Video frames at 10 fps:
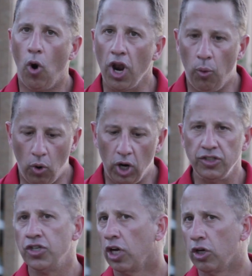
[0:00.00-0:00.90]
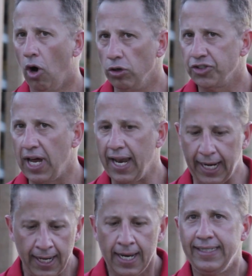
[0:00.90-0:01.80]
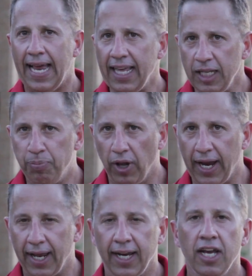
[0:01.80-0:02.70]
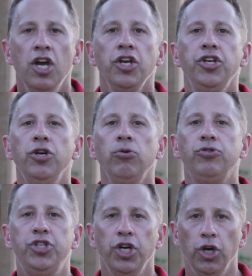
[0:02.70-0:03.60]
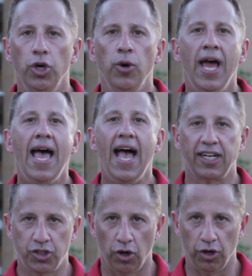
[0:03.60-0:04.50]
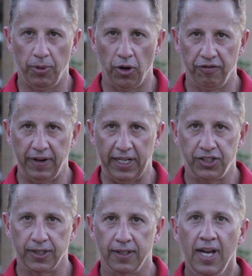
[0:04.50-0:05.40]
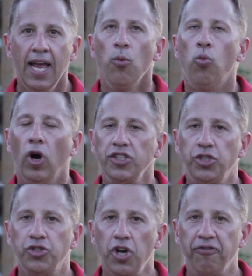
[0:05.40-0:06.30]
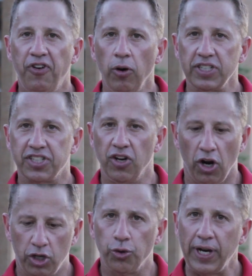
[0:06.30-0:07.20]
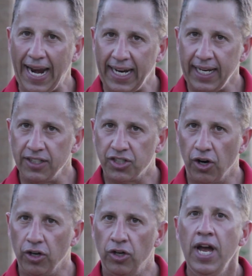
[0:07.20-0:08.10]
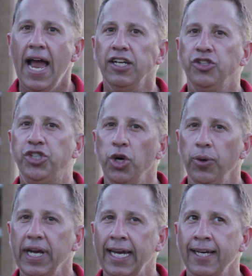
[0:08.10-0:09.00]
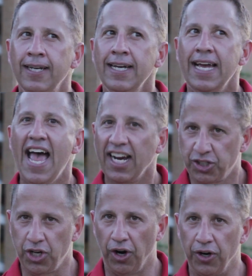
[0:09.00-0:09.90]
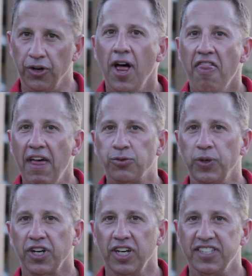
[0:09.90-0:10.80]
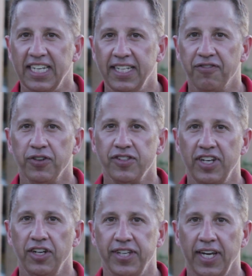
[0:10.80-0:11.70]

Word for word: one-on-ones, goal setting, daily planning. You do external motivation. Once you start focusing on creating internal and doing external, that's when you're going to see a difference in your